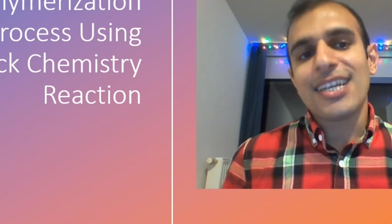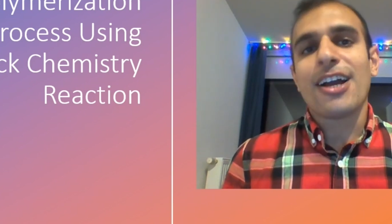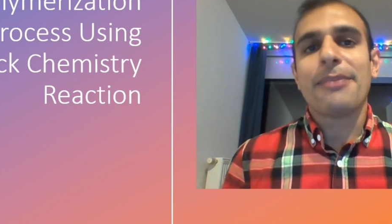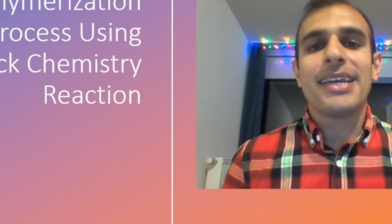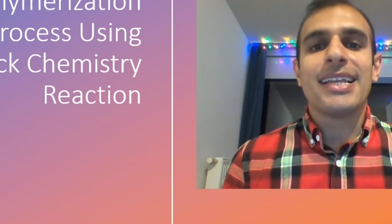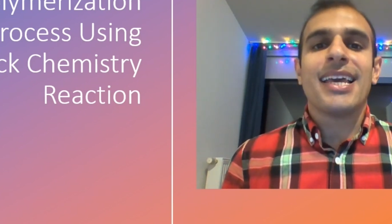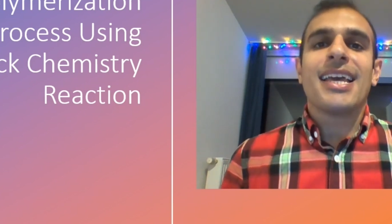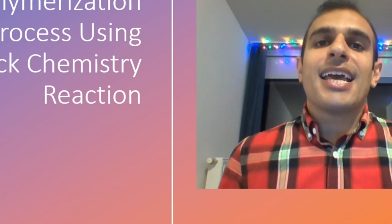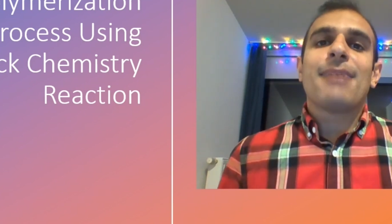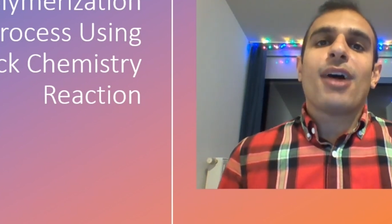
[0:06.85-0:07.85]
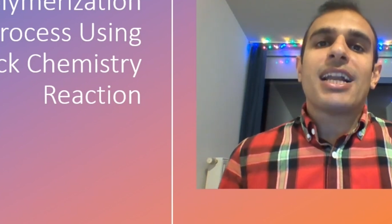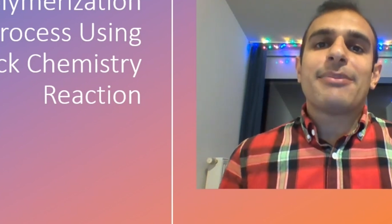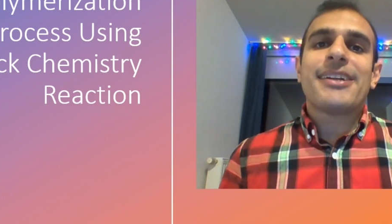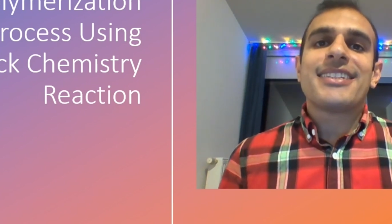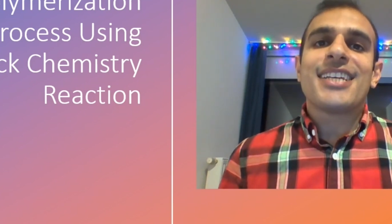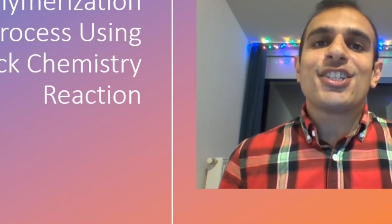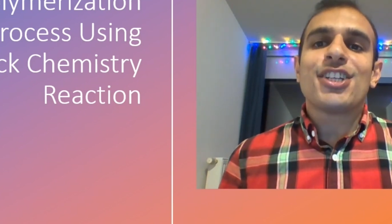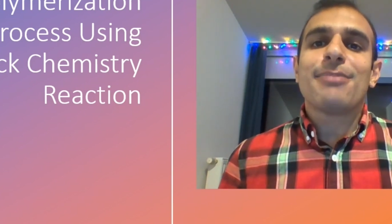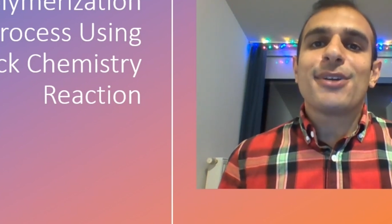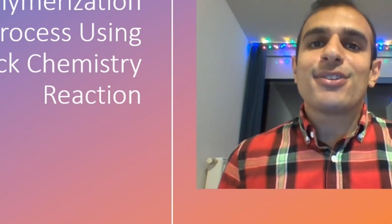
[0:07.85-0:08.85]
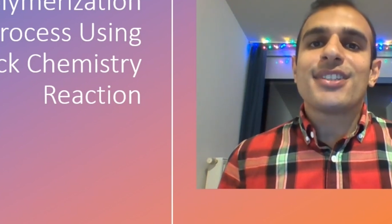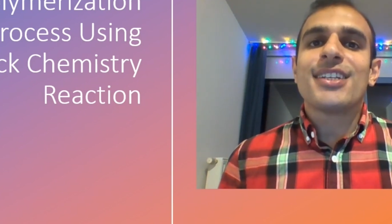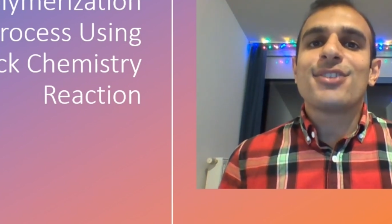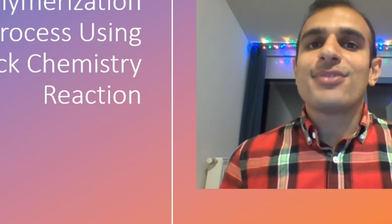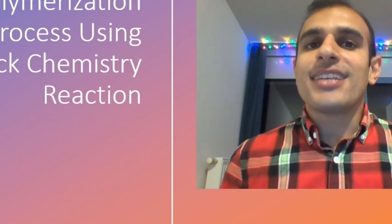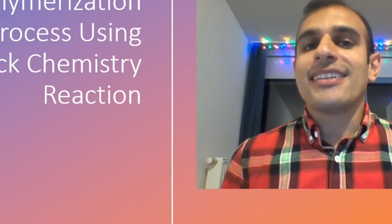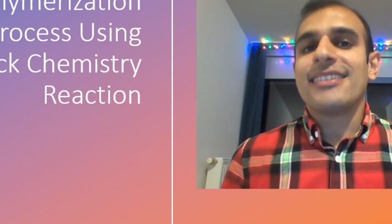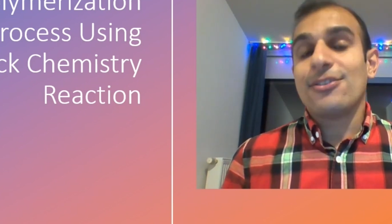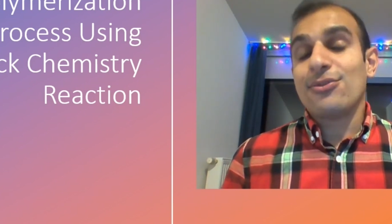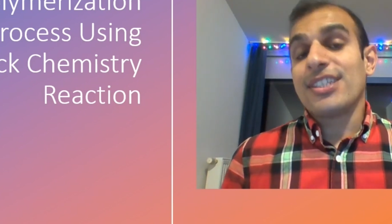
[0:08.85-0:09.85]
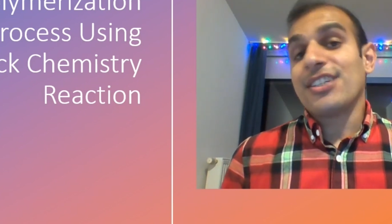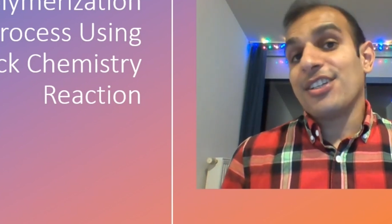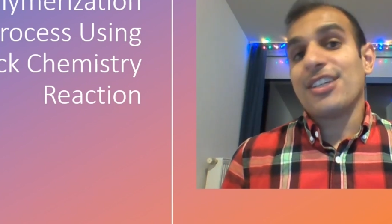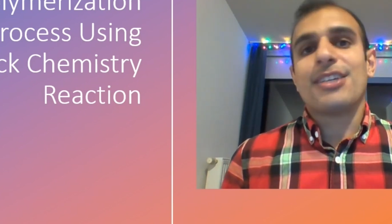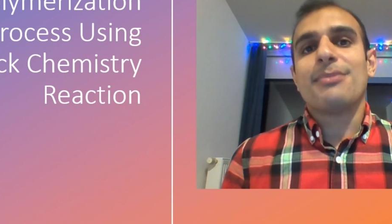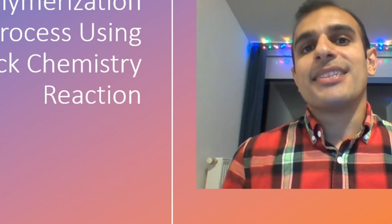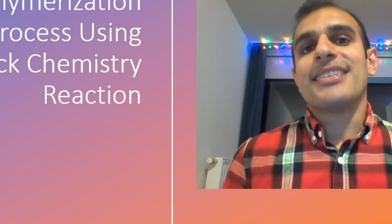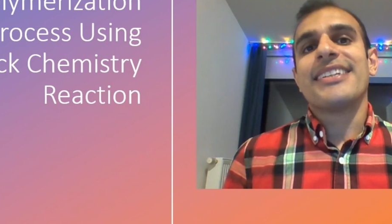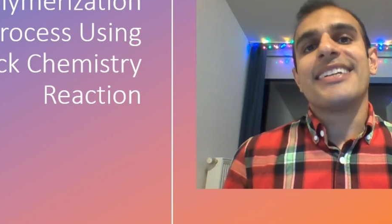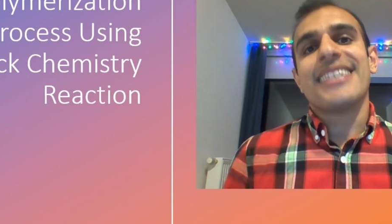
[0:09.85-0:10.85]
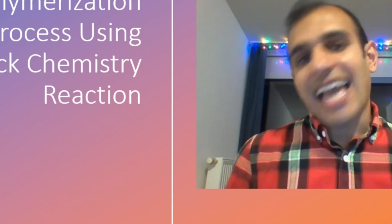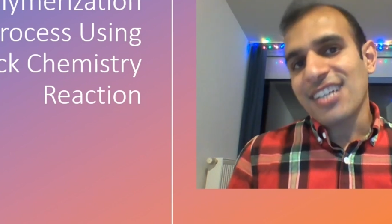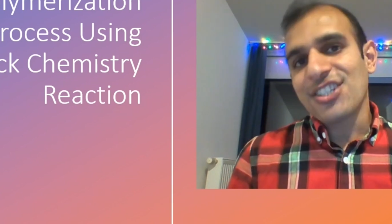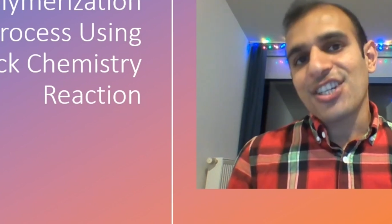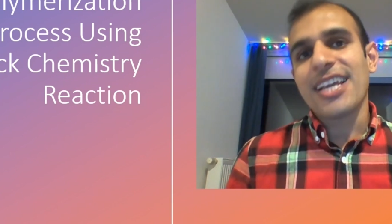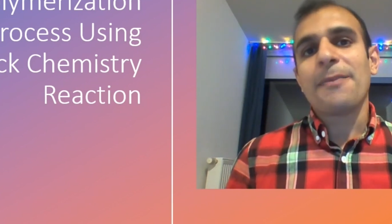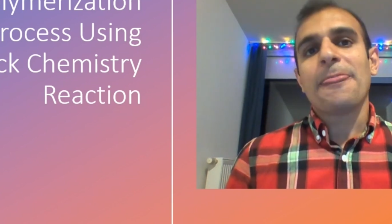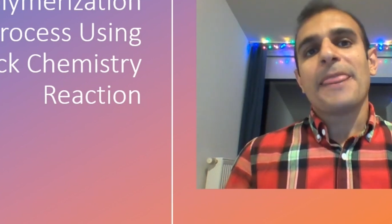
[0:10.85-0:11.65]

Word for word: I mean polymerization process using click chemistry reaction.